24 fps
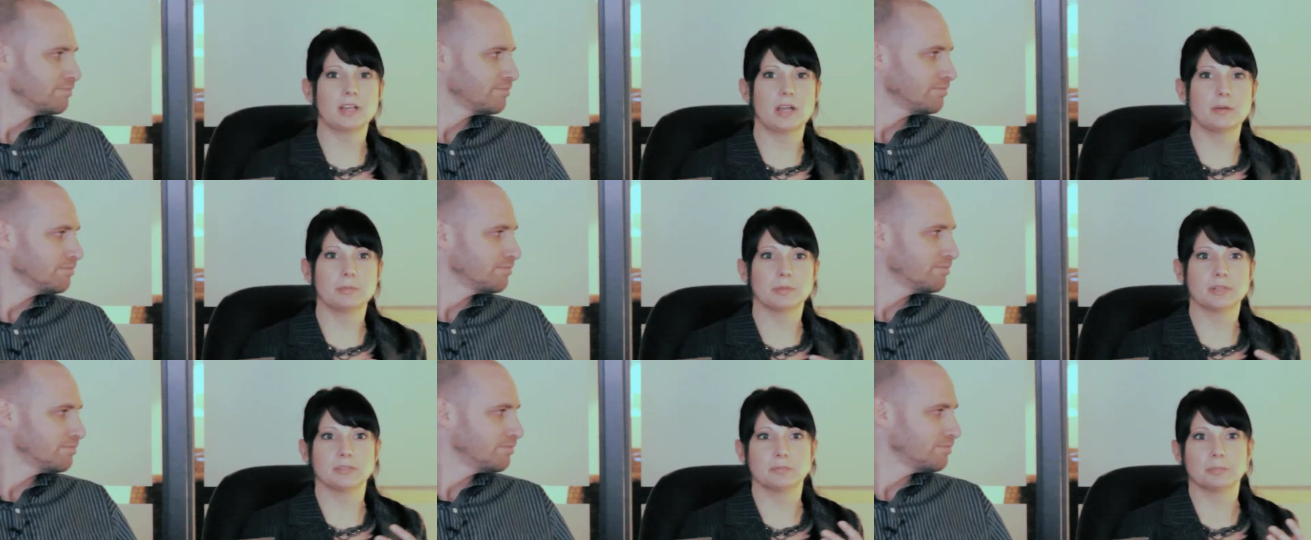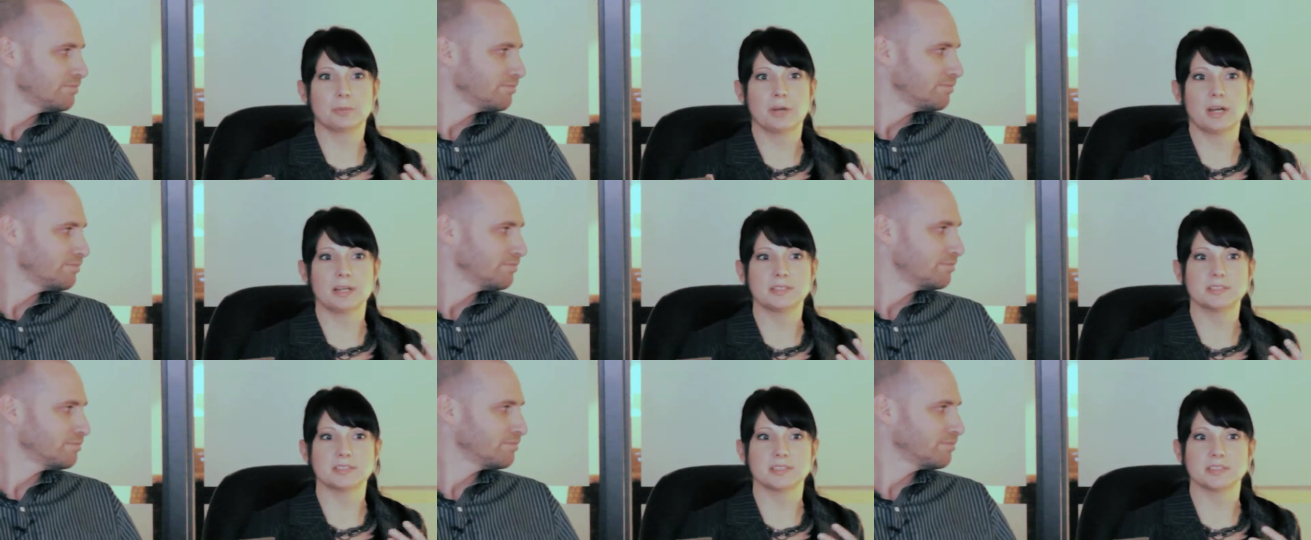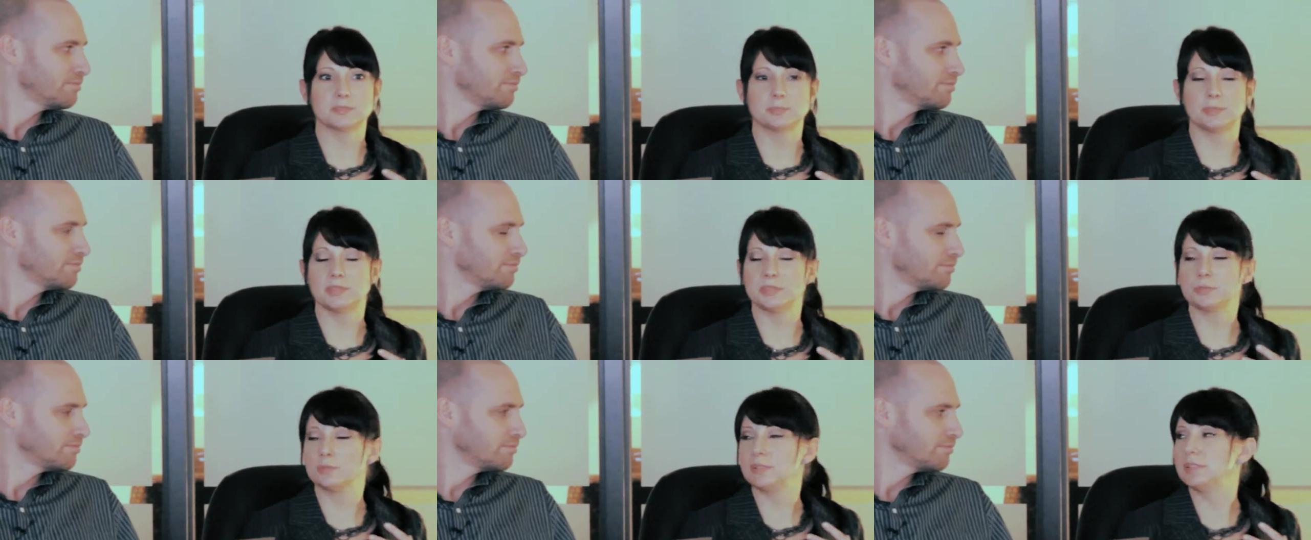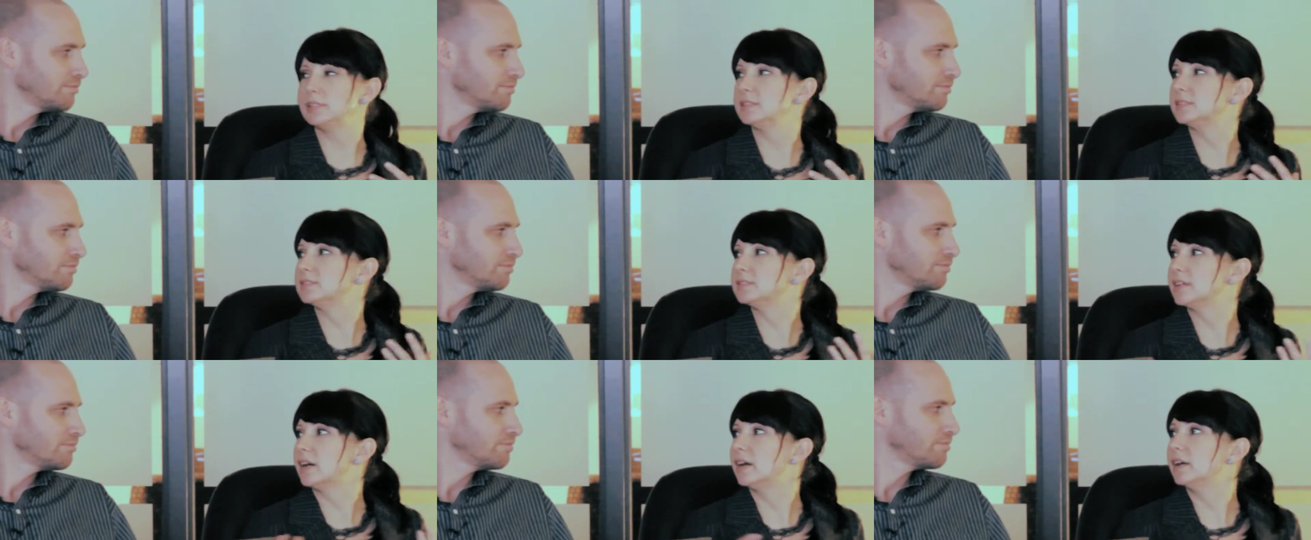Speaker 1: collaborative process between
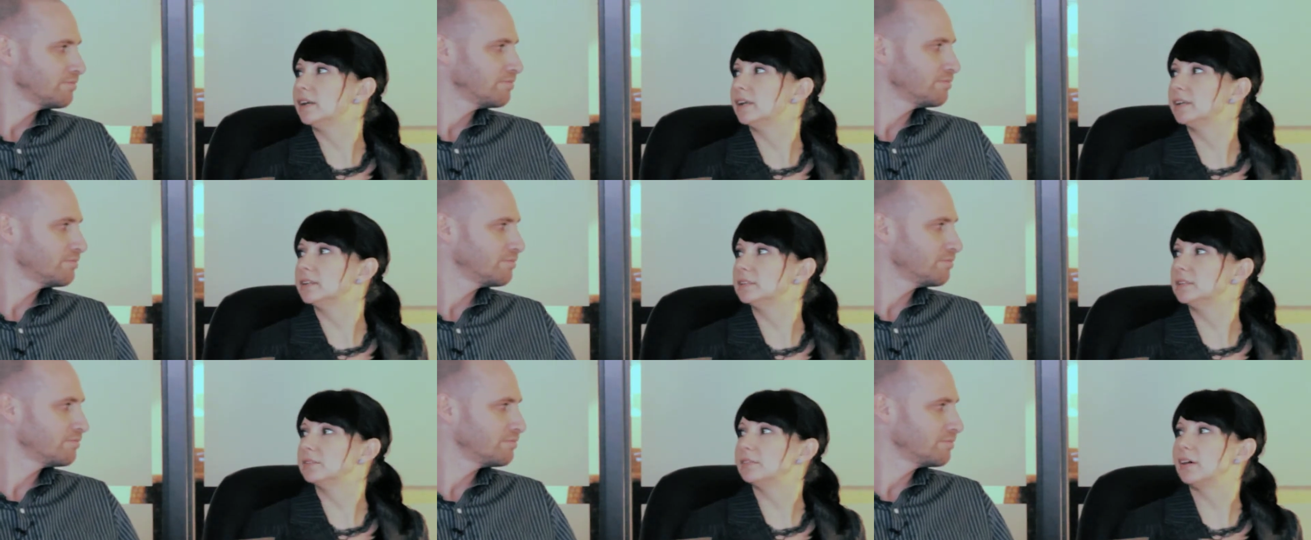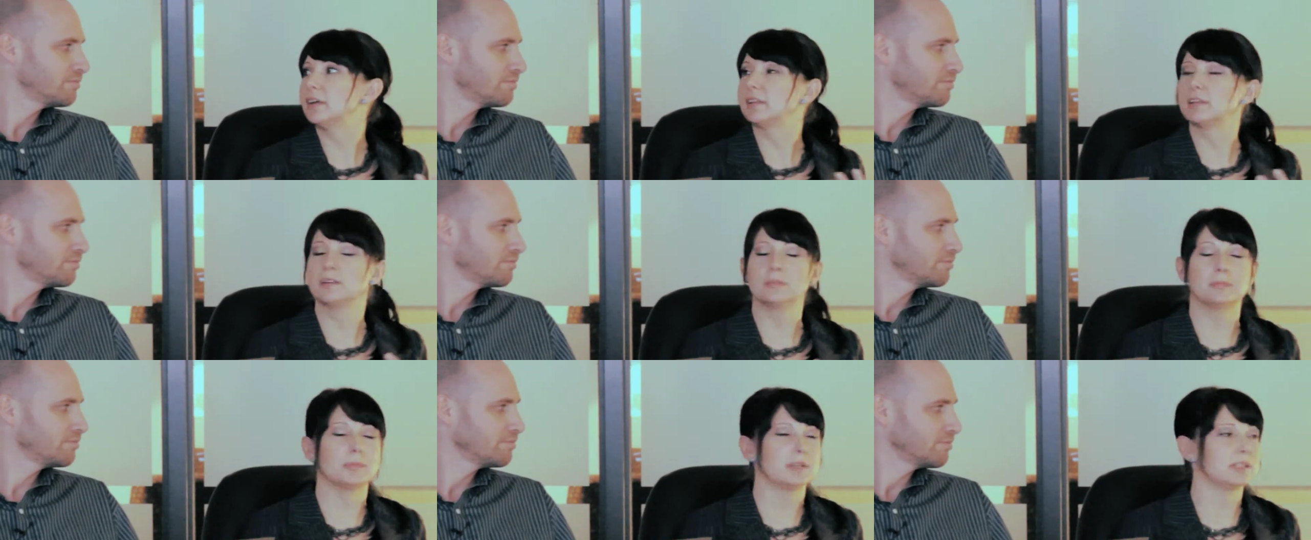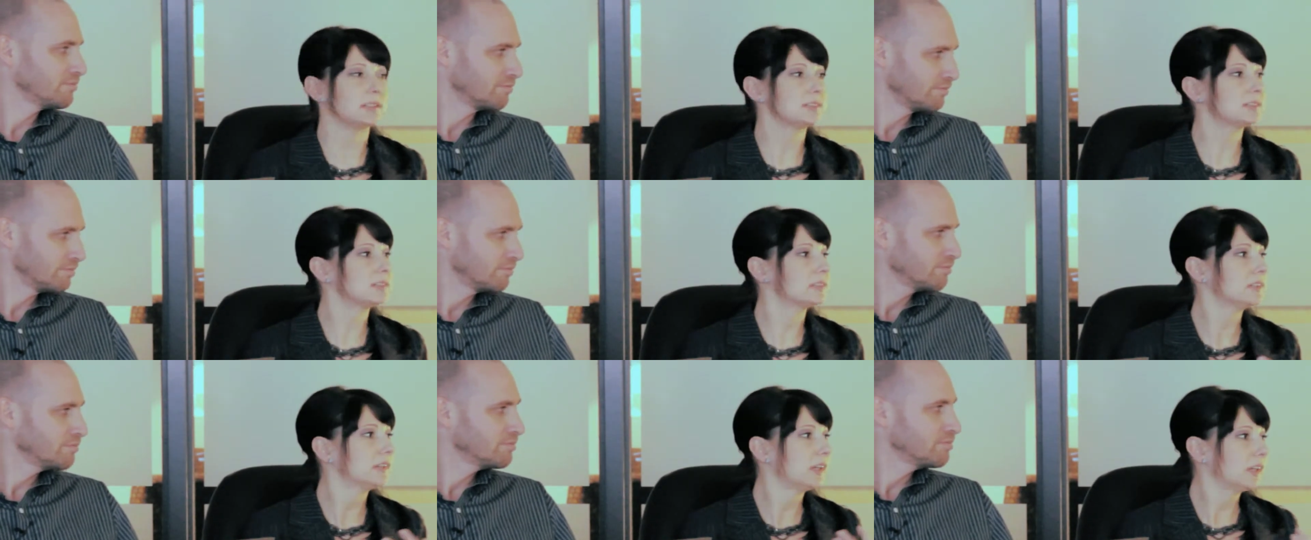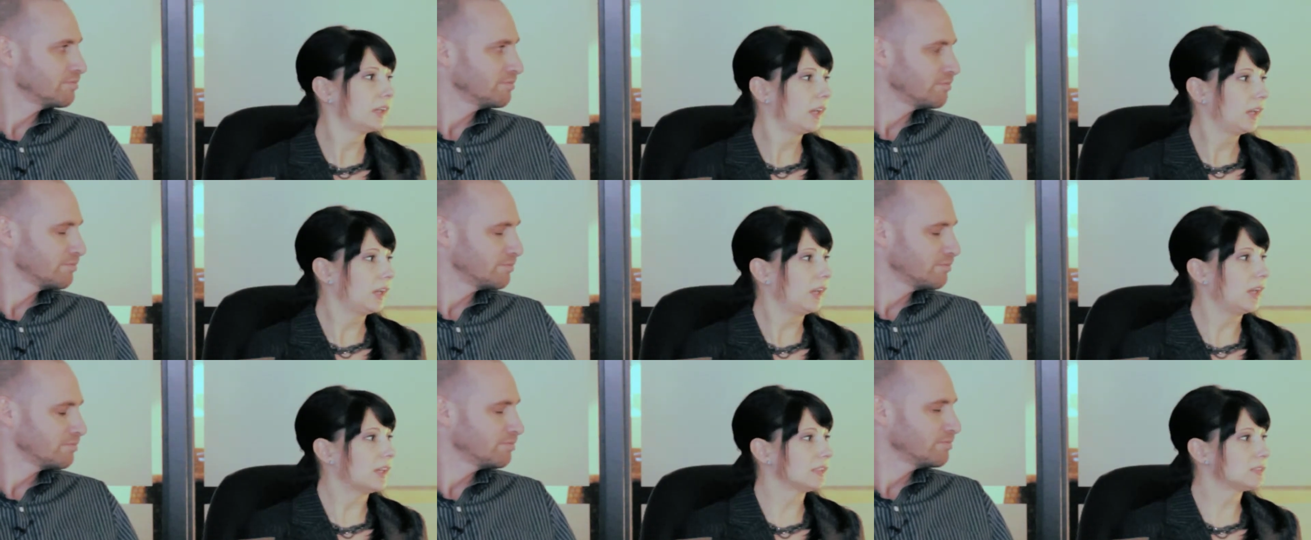design and development
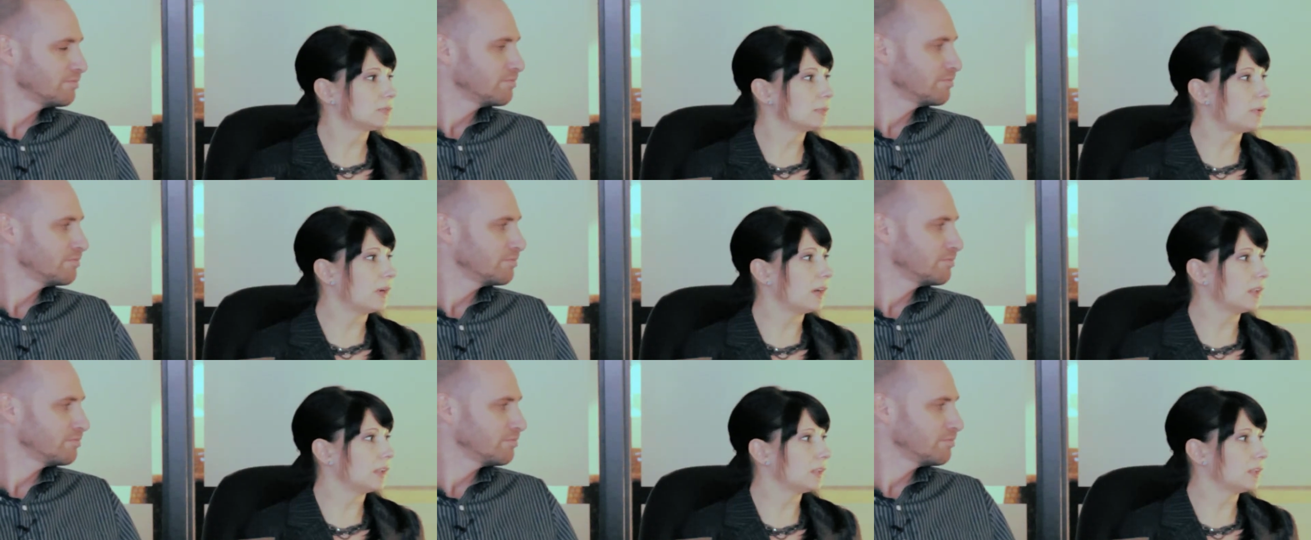as